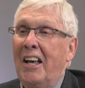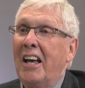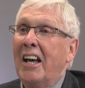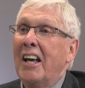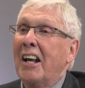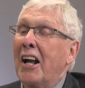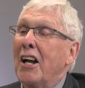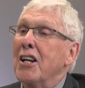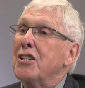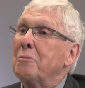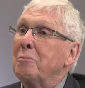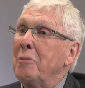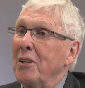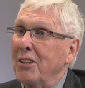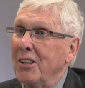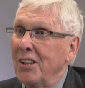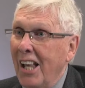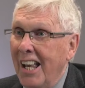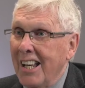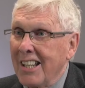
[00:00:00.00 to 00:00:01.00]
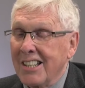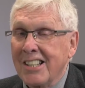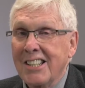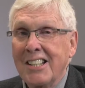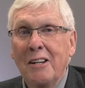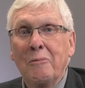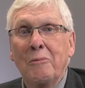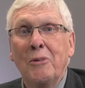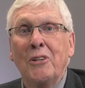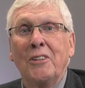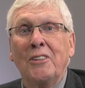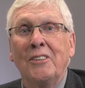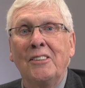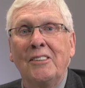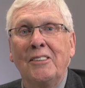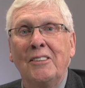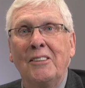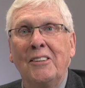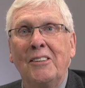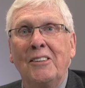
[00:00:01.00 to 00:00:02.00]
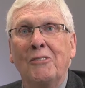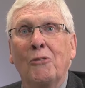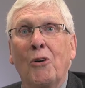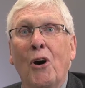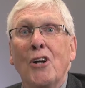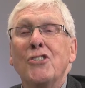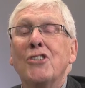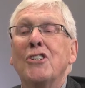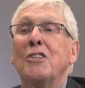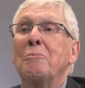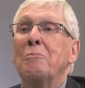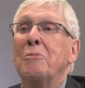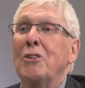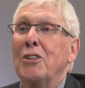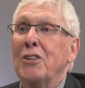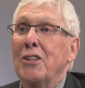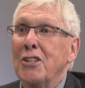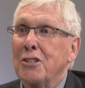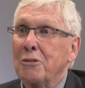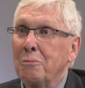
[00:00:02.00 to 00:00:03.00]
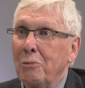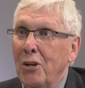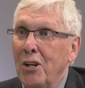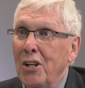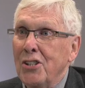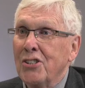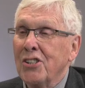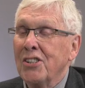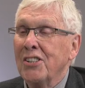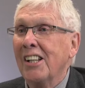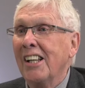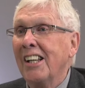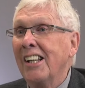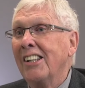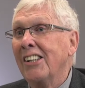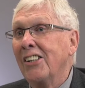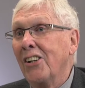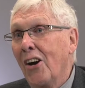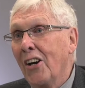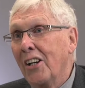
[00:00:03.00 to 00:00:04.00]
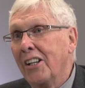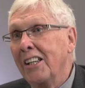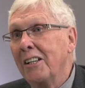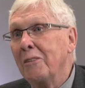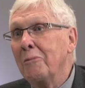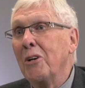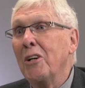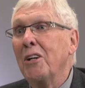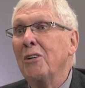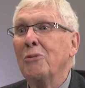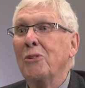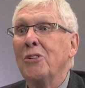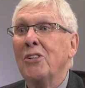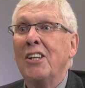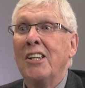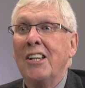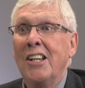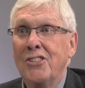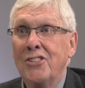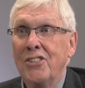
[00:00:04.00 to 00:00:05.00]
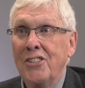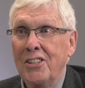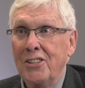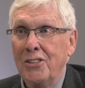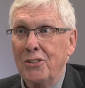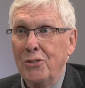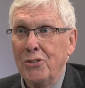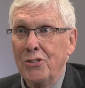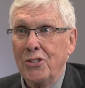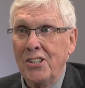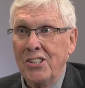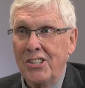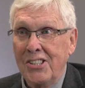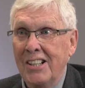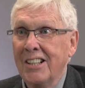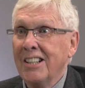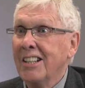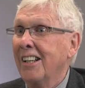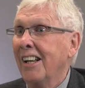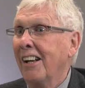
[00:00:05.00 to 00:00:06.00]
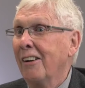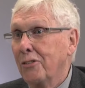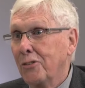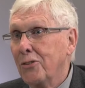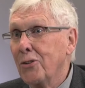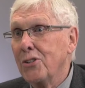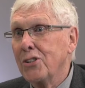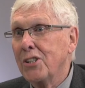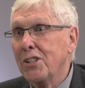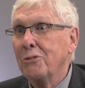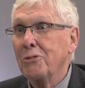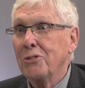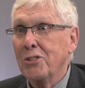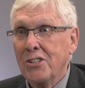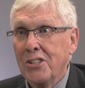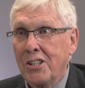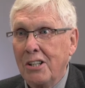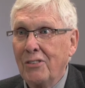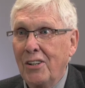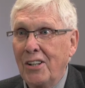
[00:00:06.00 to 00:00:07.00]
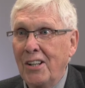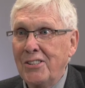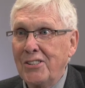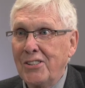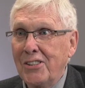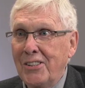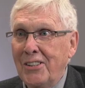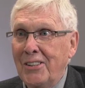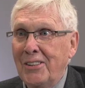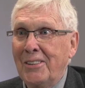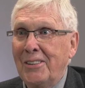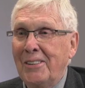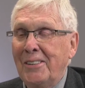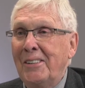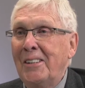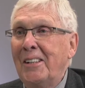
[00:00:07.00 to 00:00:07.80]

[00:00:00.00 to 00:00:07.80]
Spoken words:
And I spent that summer watching them build this bridge and talking about it with the engineer who was on site. Of course, he was a civil engineer.